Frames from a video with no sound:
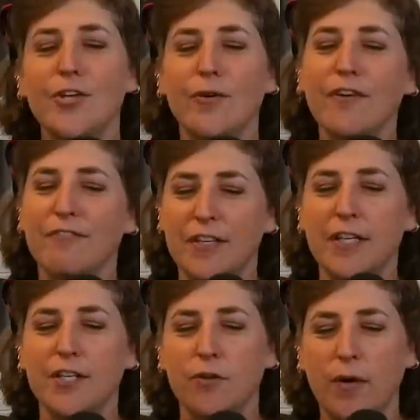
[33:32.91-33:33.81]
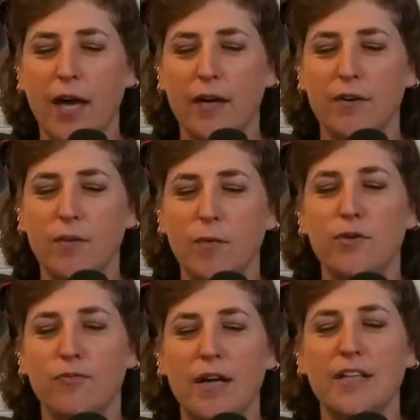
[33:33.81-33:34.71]
You know that feeling you get when
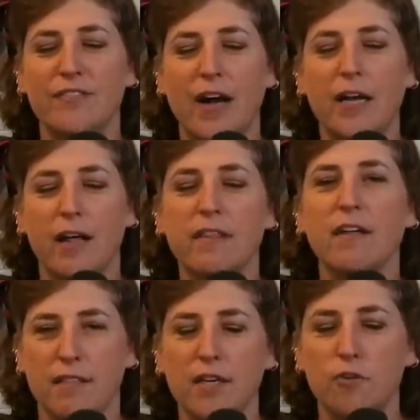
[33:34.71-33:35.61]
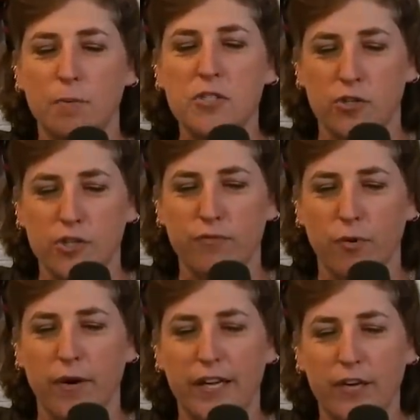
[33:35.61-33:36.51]
you finally find the thing you've been searching
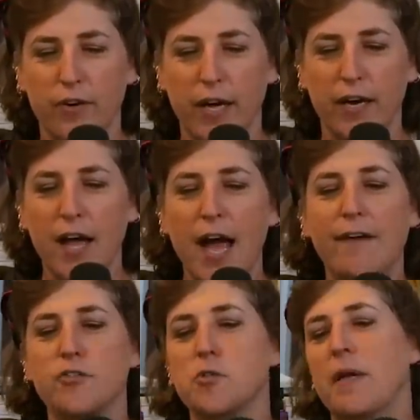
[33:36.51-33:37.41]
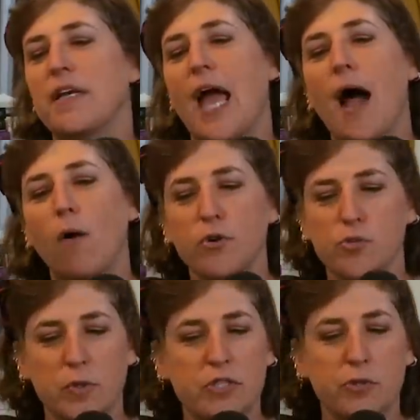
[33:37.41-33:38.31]
for on the internet? After spending hours
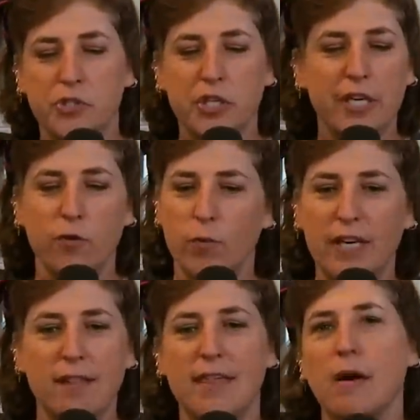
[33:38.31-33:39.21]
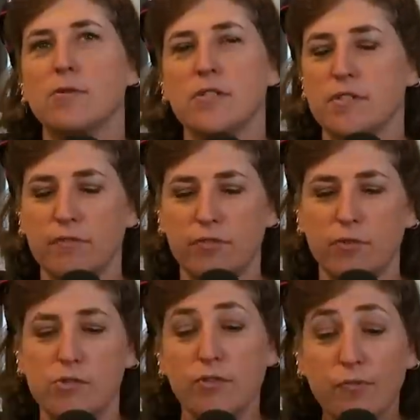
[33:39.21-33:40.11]
researching and reading thousands of
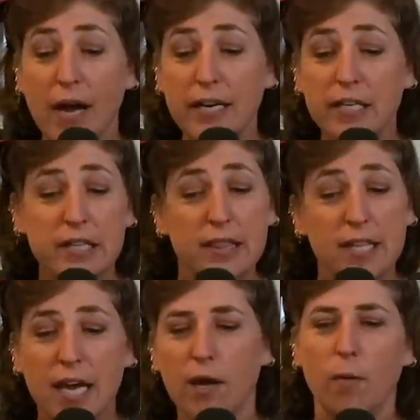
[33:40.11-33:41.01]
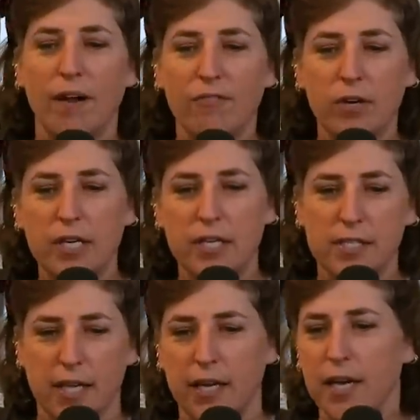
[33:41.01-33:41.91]
reviews, you find it, the thing, whatever it
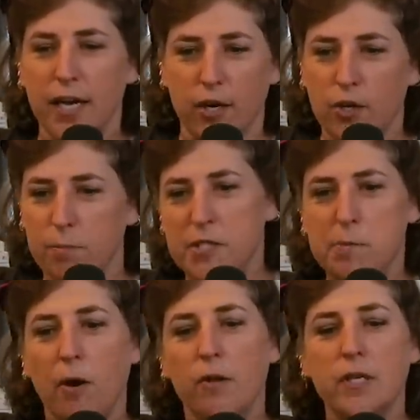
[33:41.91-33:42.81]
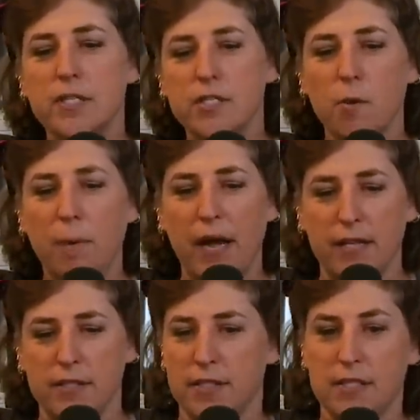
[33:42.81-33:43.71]
is. Like, it could be sparkly disco
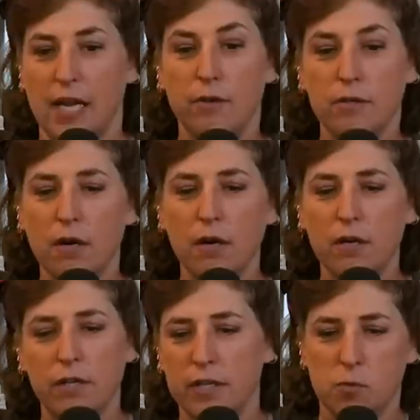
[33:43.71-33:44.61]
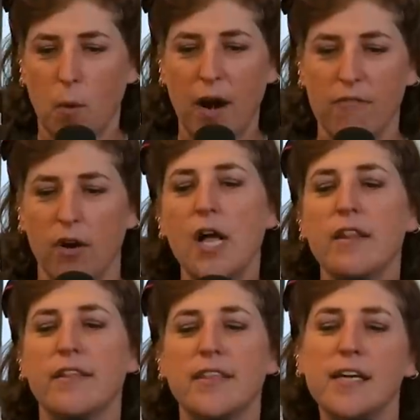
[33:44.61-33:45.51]
pants, designer dog hoodies, whatever.
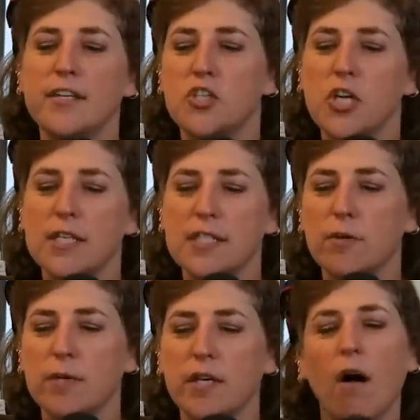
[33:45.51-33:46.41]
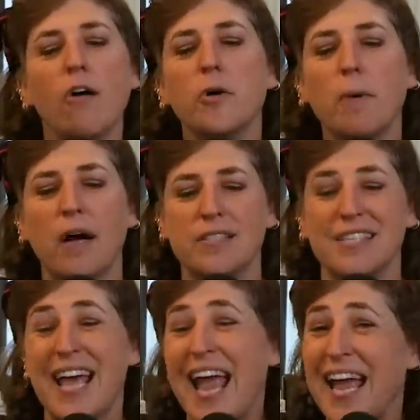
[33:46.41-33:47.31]
The thing that checks literally all your
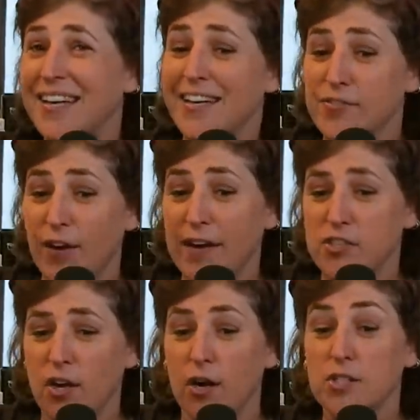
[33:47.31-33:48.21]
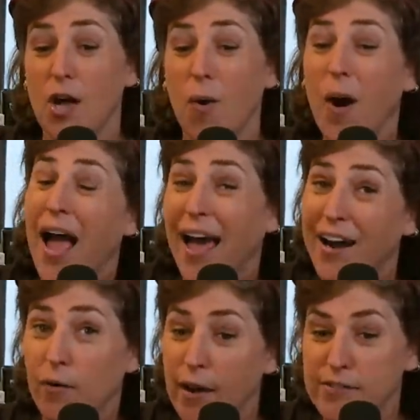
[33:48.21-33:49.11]
boxes and it has five stars. Oh, and
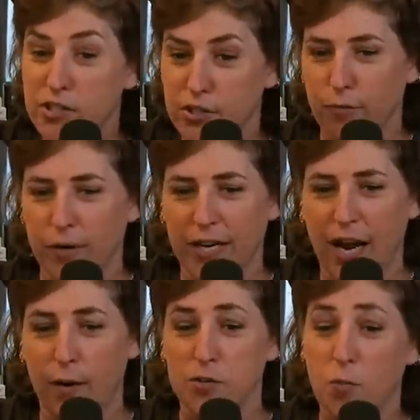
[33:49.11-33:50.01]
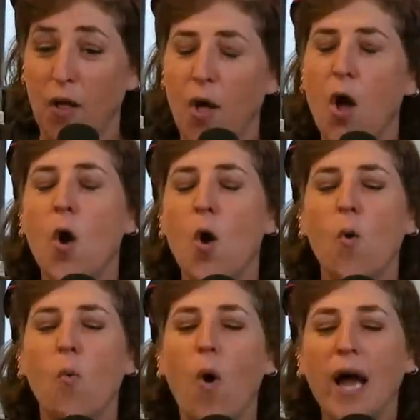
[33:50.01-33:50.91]
it arrives in just 48 hours. Well,
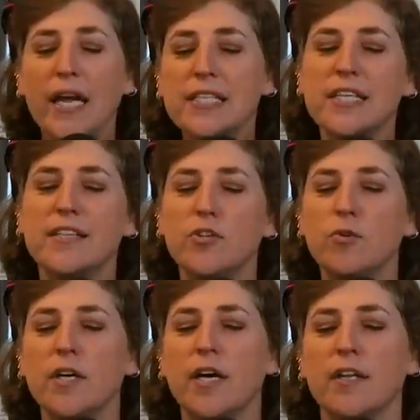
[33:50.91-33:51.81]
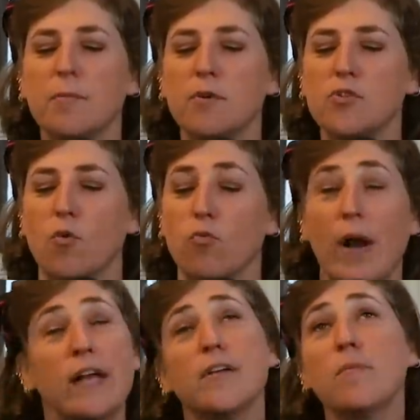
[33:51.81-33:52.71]
why is it that you can get the most
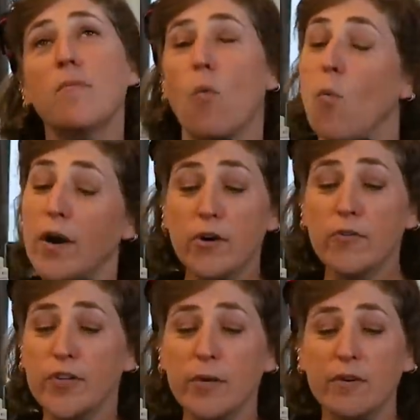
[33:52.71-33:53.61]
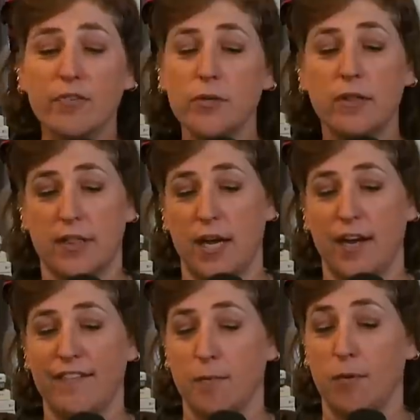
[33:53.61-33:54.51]
random, wonderfully reviewed
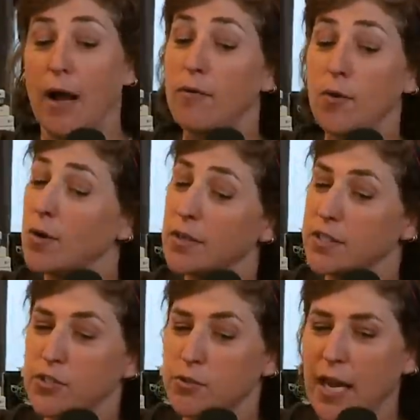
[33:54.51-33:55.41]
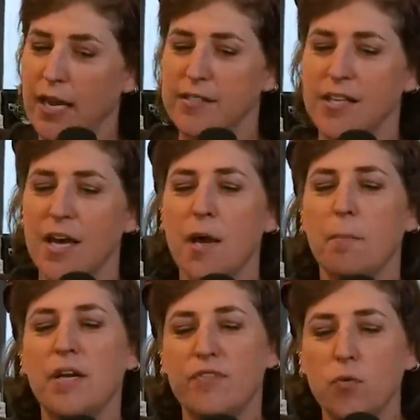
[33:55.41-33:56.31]
thing from around the world in two days,
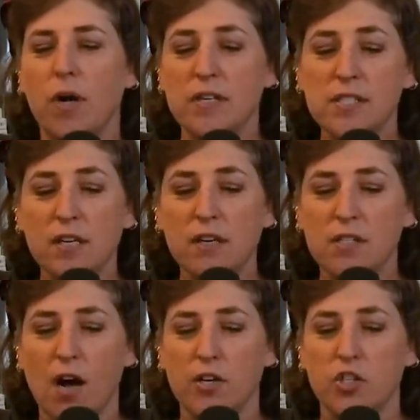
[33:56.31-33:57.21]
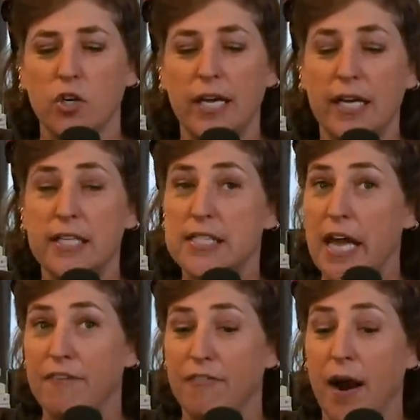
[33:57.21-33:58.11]
but if you want to see a good doctor, it can
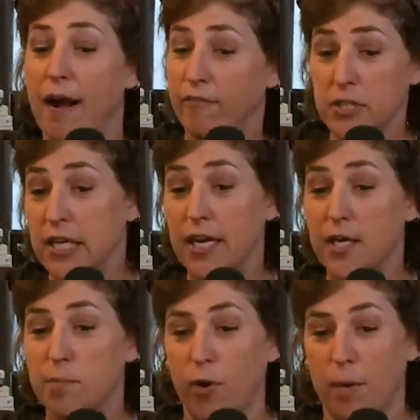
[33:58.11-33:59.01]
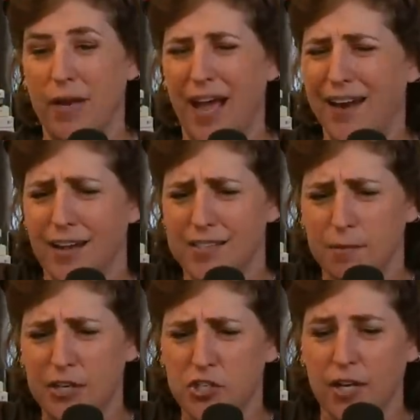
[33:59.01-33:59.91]
take forever to get an appointment? And not to
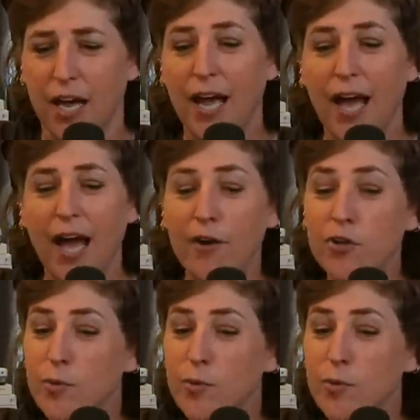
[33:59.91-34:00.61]
mention, how do